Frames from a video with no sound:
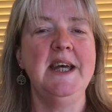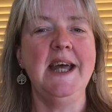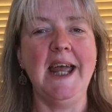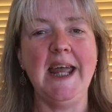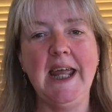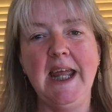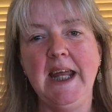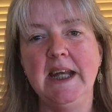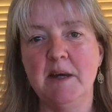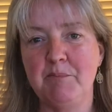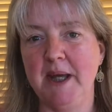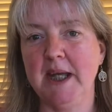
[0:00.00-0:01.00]

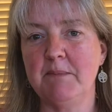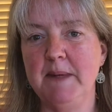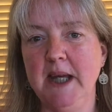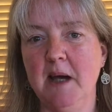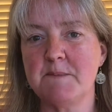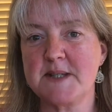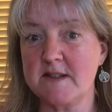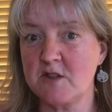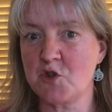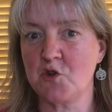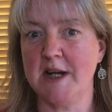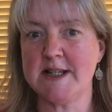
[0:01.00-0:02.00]
in pick-me-ups,
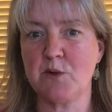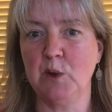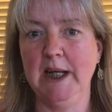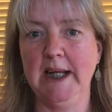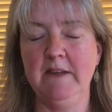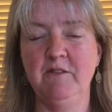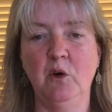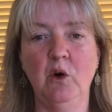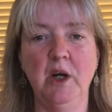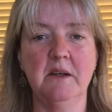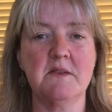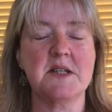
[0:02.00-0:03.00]
stress relief
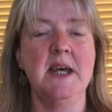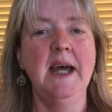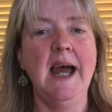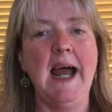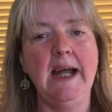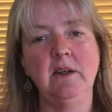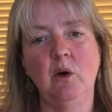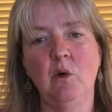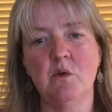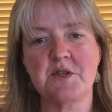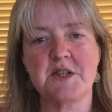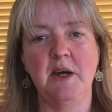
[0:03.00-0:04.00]
oils, and
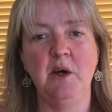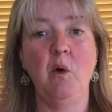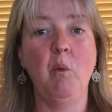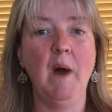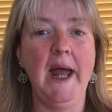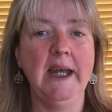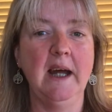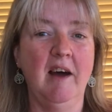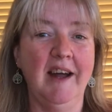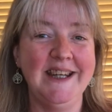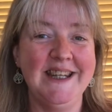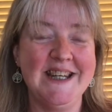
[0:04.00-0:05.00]
also when
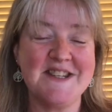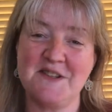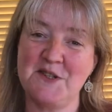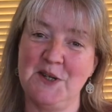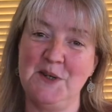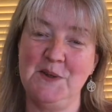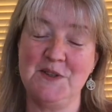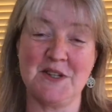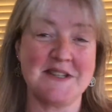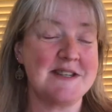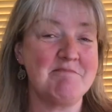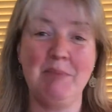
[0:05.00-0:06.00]
I need to
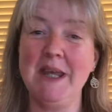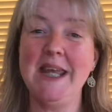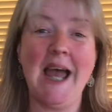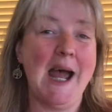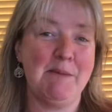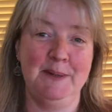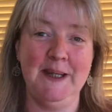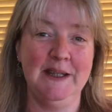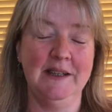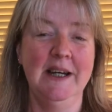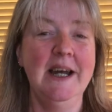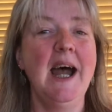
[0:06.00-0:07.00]
just be
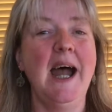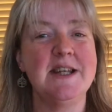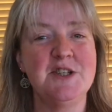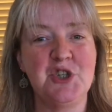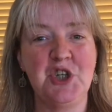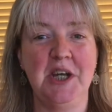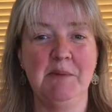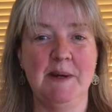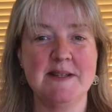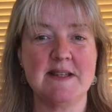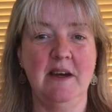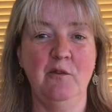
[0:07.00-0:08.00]
happier and cheer
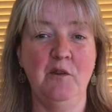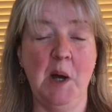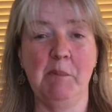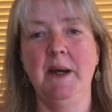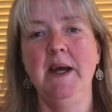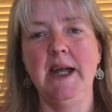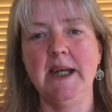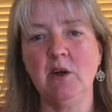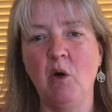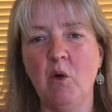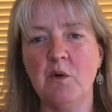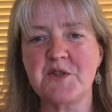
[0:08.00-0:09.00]
myself up. It
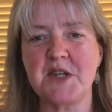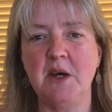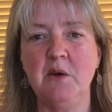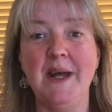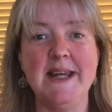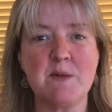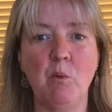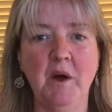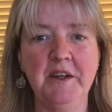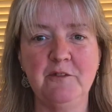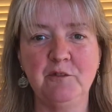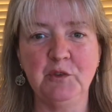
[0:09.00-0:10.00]
also is
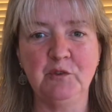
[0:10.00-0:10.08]
wonderful for